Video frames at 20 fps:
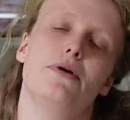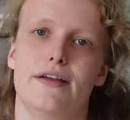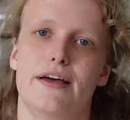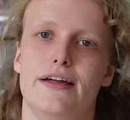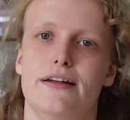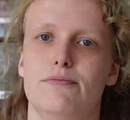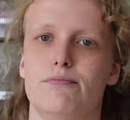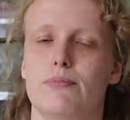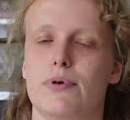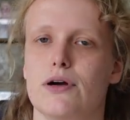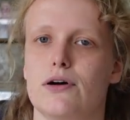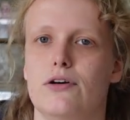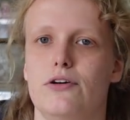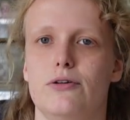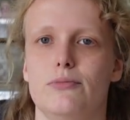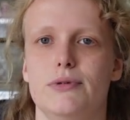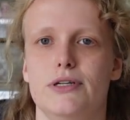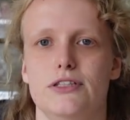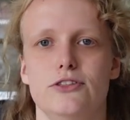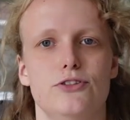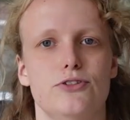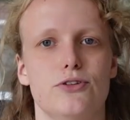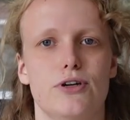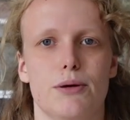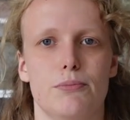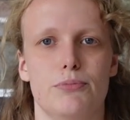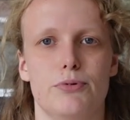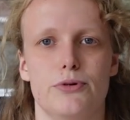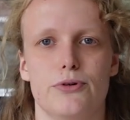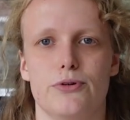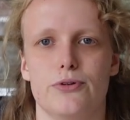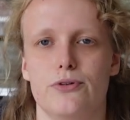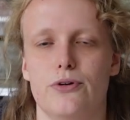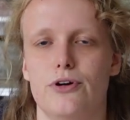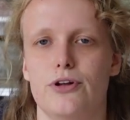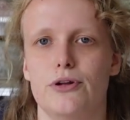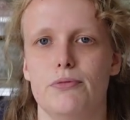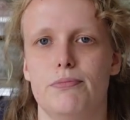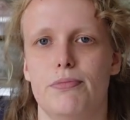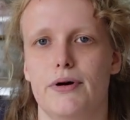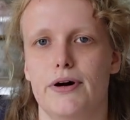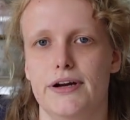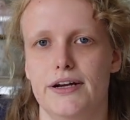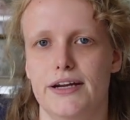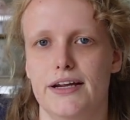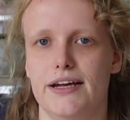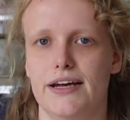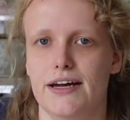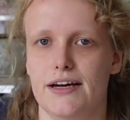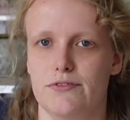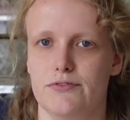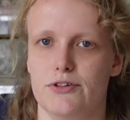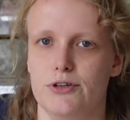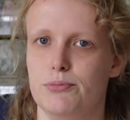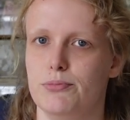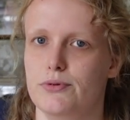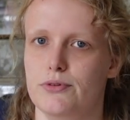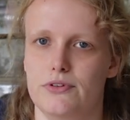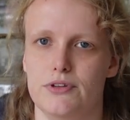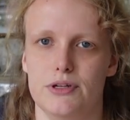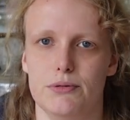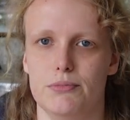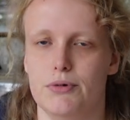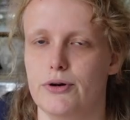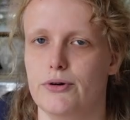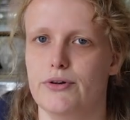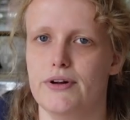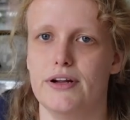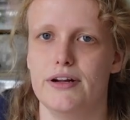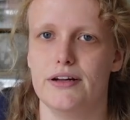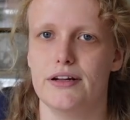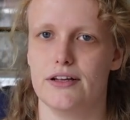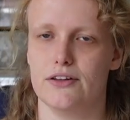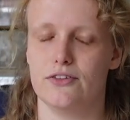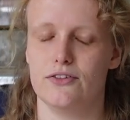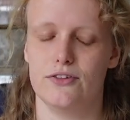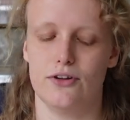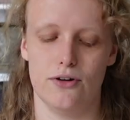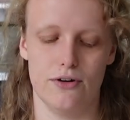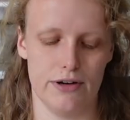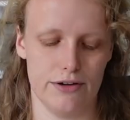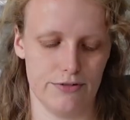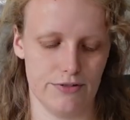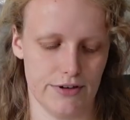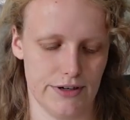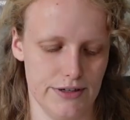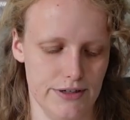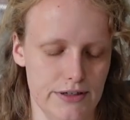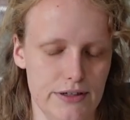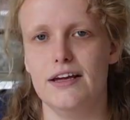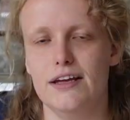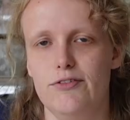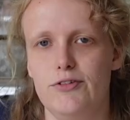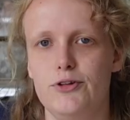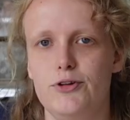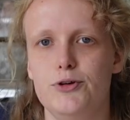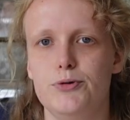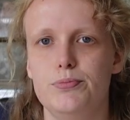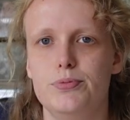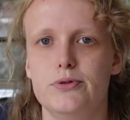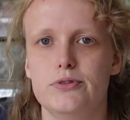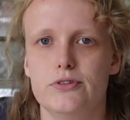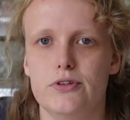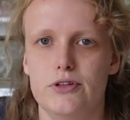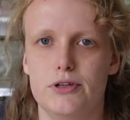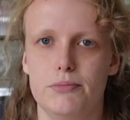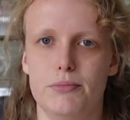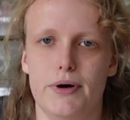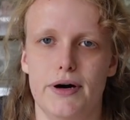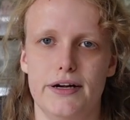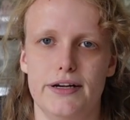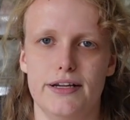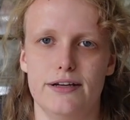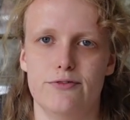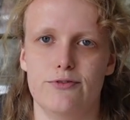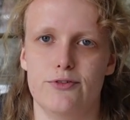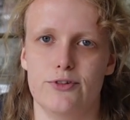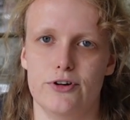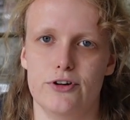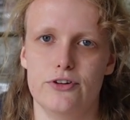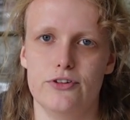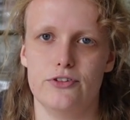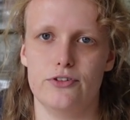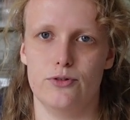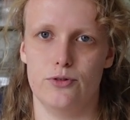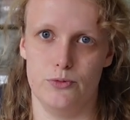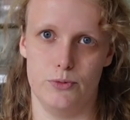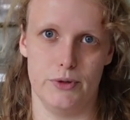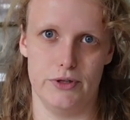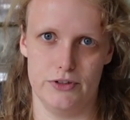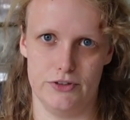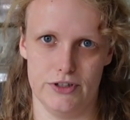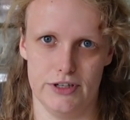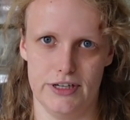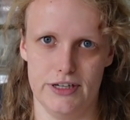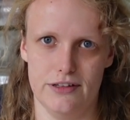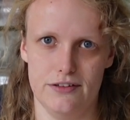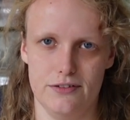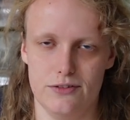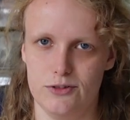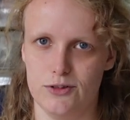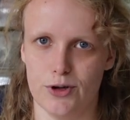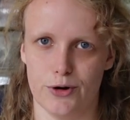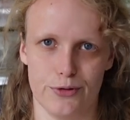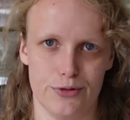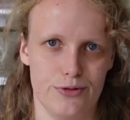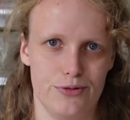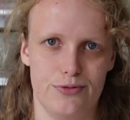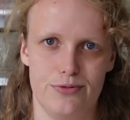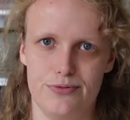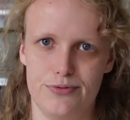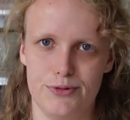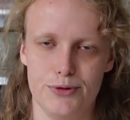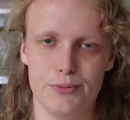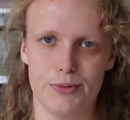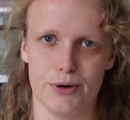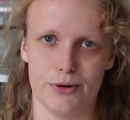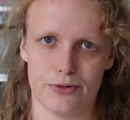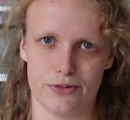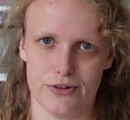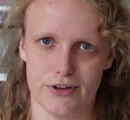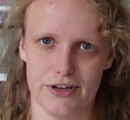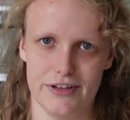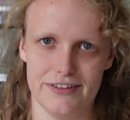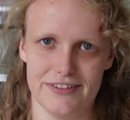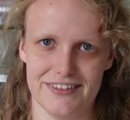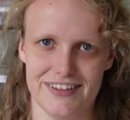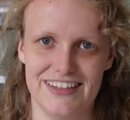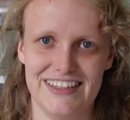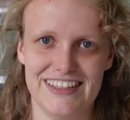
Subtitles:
then by all means you can put on all the binding after you put in the boning. That's totally fine. If you do put on the binding first on one side, don't do both sides.